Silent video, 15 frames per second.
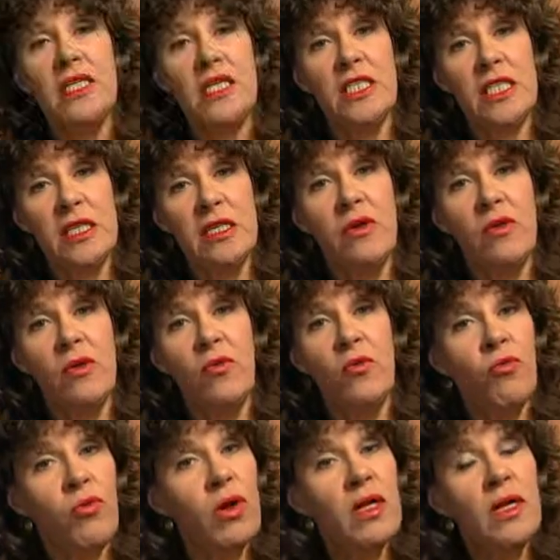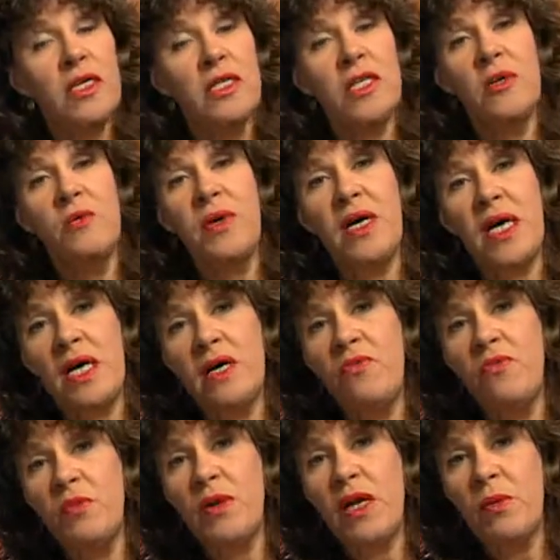Is it really so bad
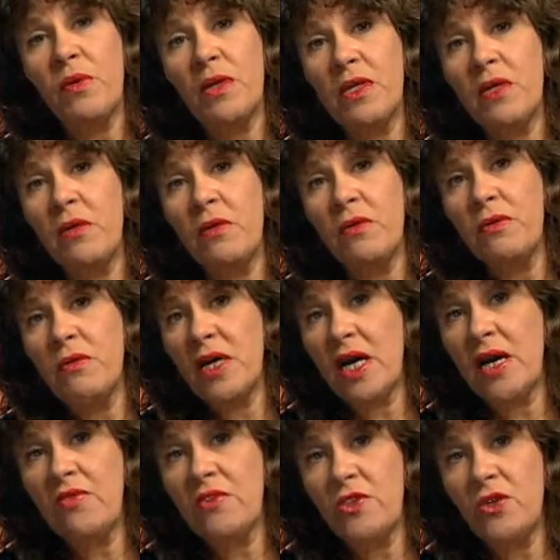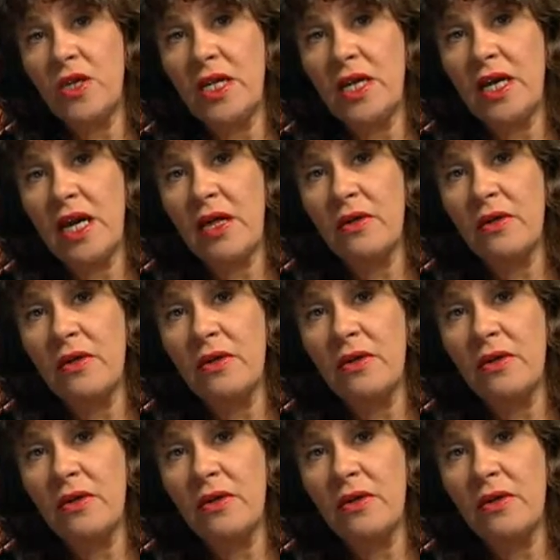for people to go through life joined together?